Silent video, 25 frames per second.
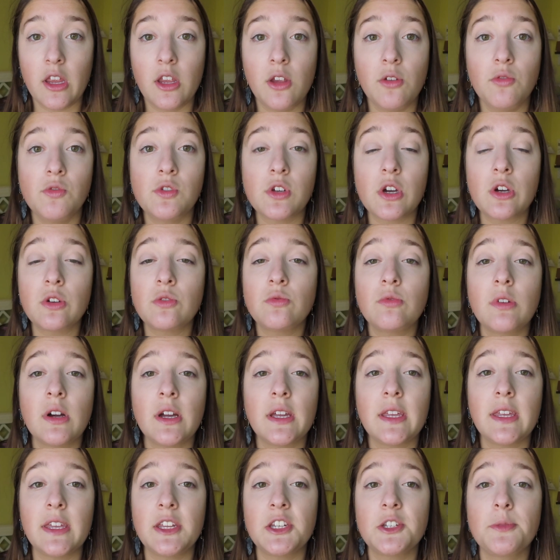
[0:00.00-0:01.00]
You don't
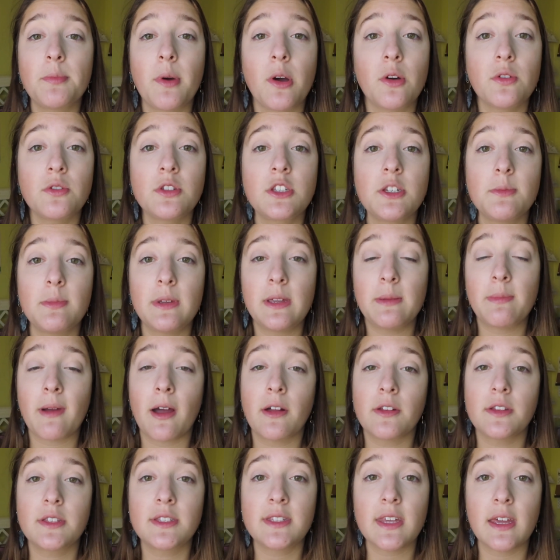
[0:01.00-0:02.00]
want each post to be
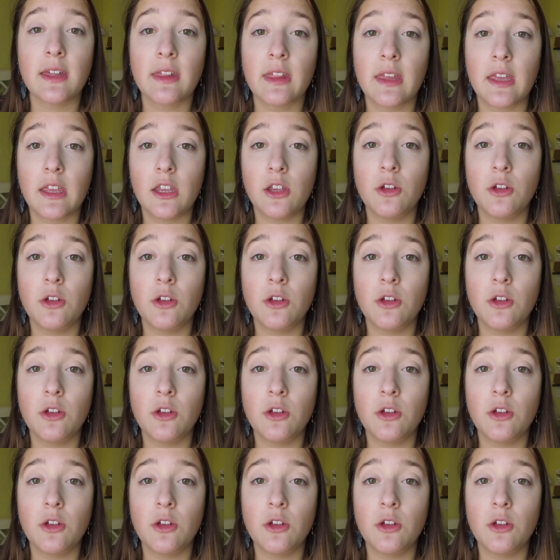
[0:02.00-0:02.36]
about selling.